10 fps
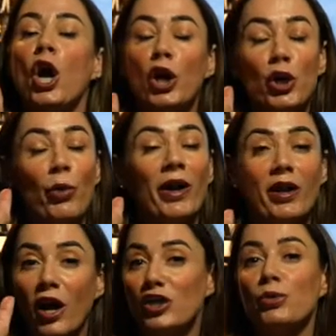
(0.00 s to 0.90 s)
You are
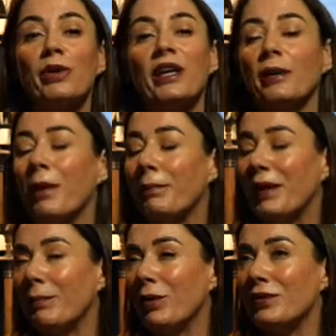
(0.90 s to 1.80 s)
not to worry about
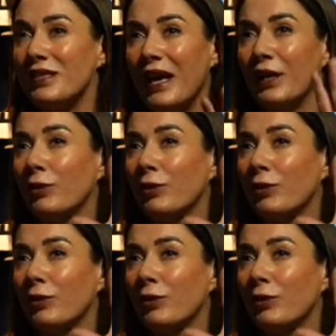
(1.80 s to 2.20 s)
people who say